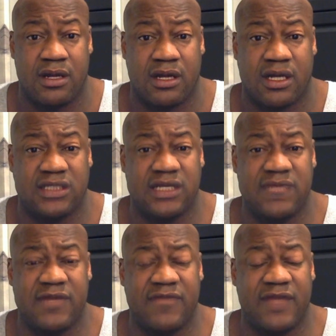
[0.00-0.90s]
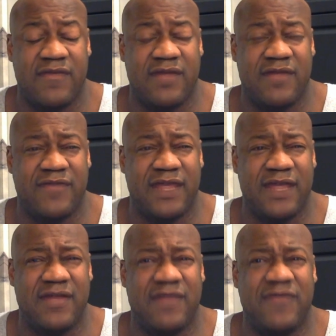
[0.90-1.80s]
Because even if even if
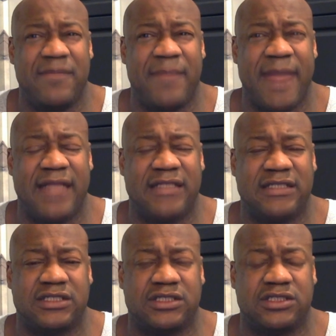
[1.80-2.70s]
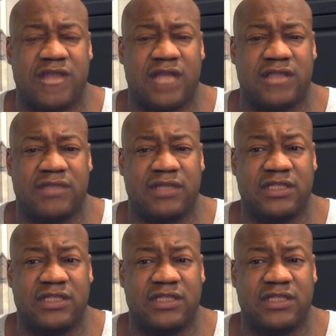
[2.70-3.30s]
even if he paid the six hundred dollars a month,